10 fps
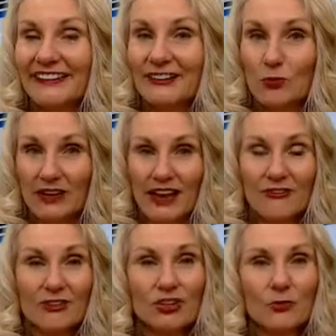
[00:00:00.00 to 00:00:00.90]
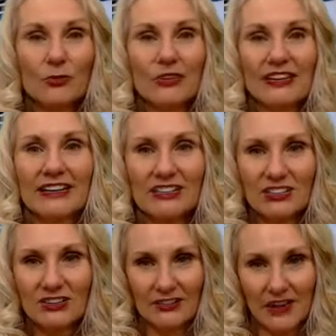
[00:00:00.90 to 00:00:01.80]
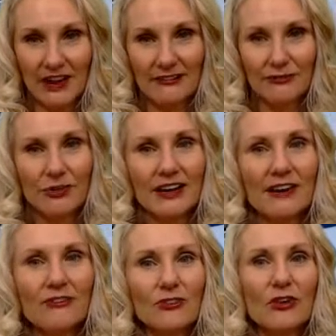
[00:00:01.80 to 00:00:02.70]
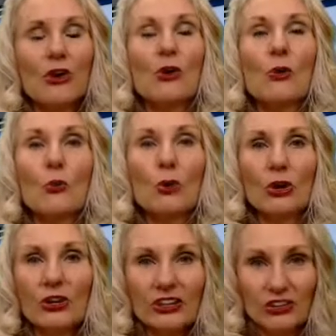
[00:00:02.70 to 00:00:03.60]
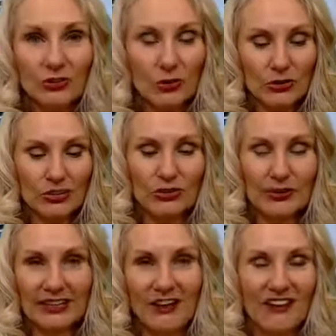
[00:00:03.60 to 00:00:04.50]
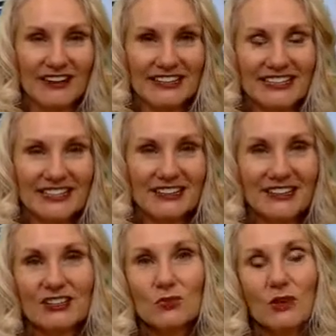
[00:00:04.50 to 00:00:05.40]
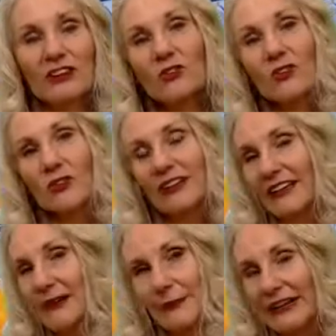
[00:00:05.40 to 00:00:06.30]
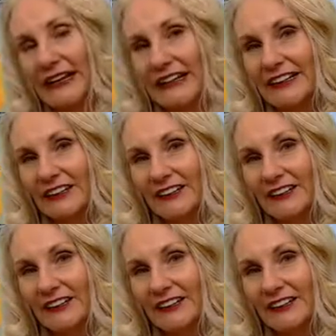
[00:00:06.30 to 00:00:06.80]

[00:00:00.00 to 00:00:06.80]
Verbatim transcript: Whatever you're putting into your life, whatever work you're doing on it, is what you're going to get back.